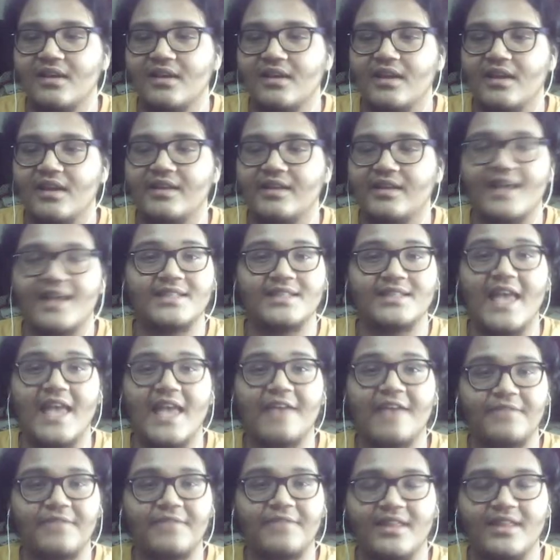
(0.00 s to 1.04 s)
It has
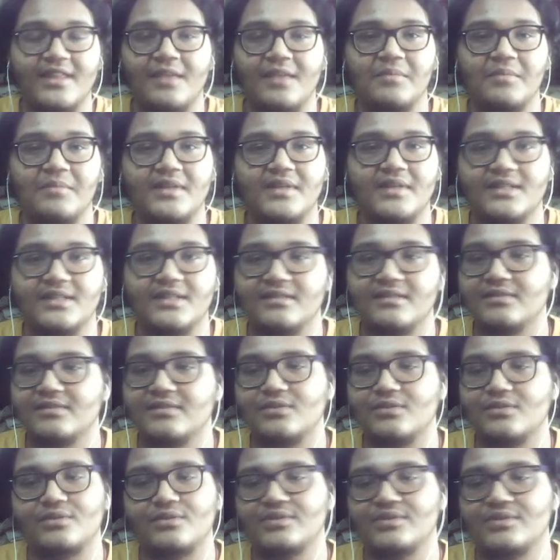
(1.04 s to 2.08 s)
everything built in,
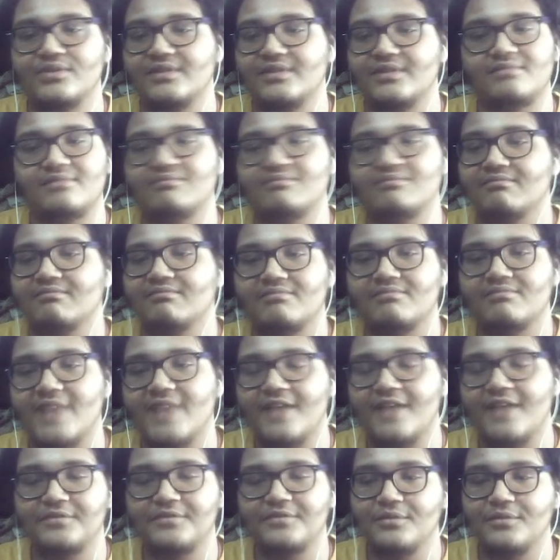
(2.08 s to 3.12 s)
so you just
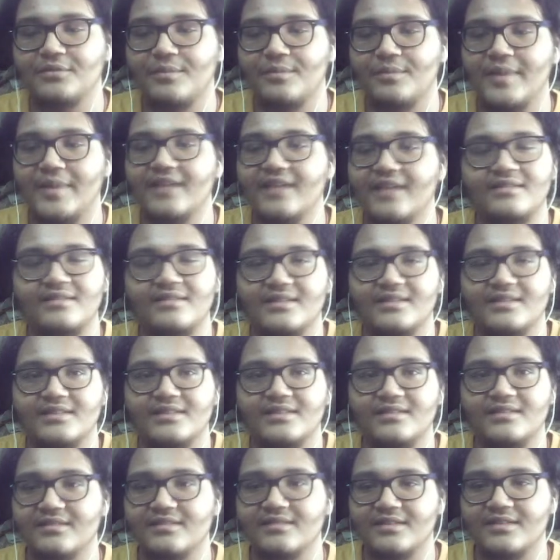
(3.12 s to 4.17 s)
have to apply it. That's
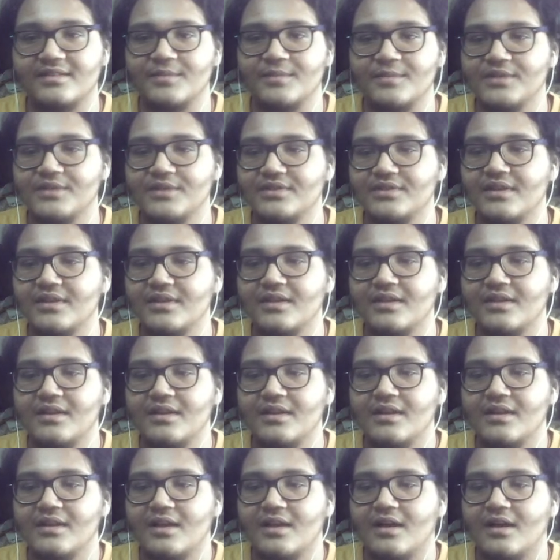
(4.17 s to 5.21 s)
it, nothing much.
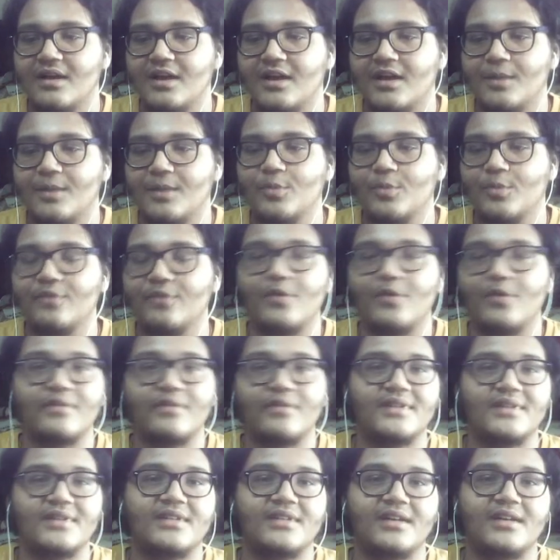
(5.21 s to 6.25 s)
Moving
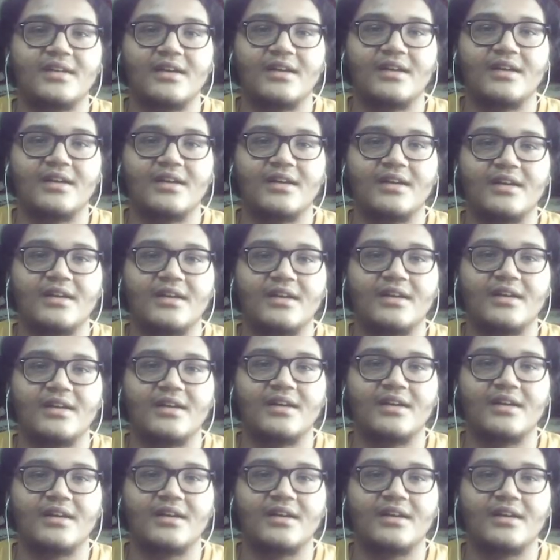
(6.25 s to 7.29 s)
forward,
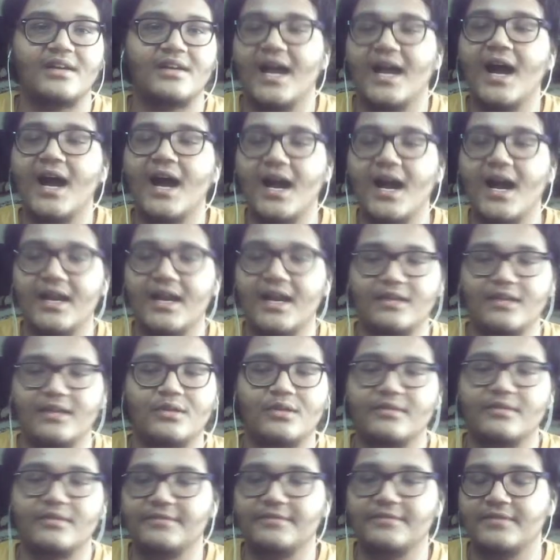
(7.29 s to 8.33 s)
the heart
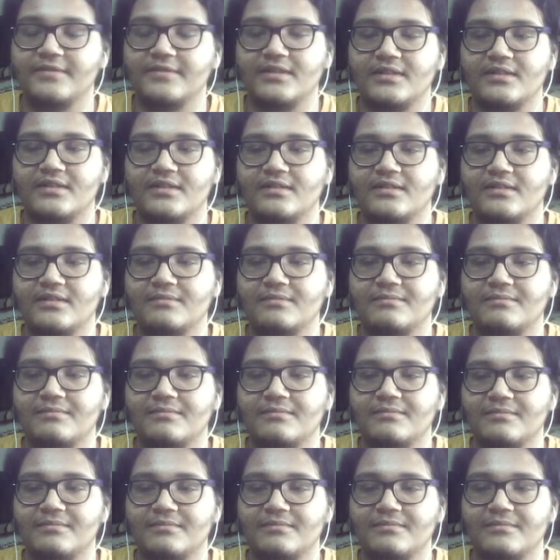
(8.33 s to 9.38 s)
of
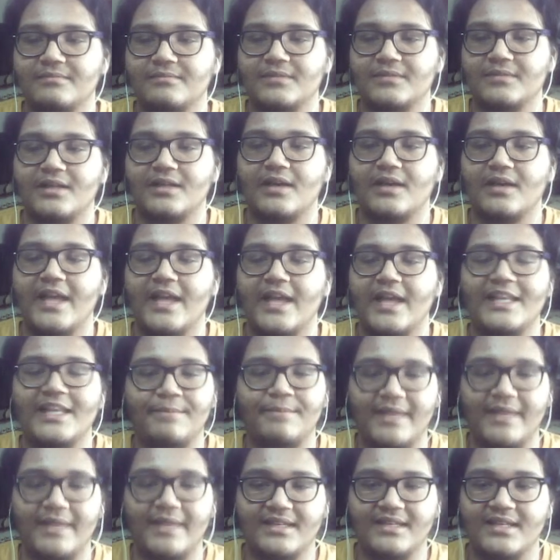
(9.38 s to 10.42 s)
the any
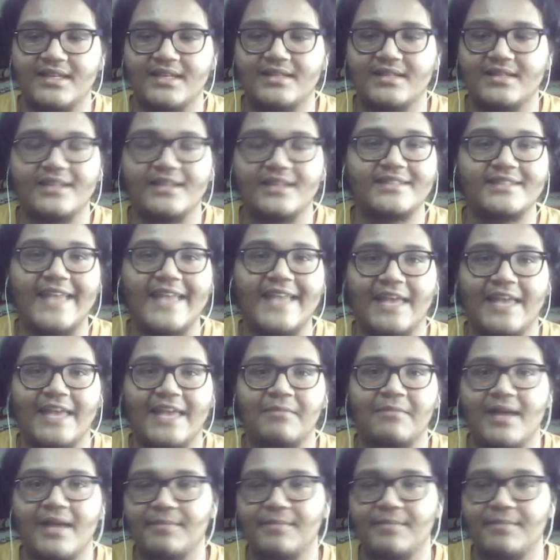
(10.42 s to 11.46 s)
pen test, that is
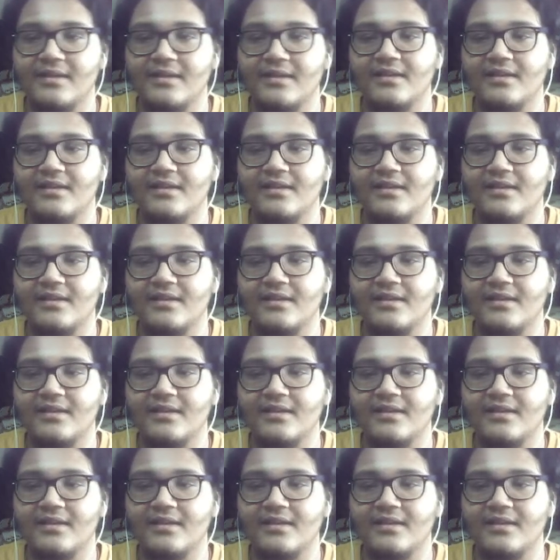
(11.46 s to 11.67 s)
Nmap.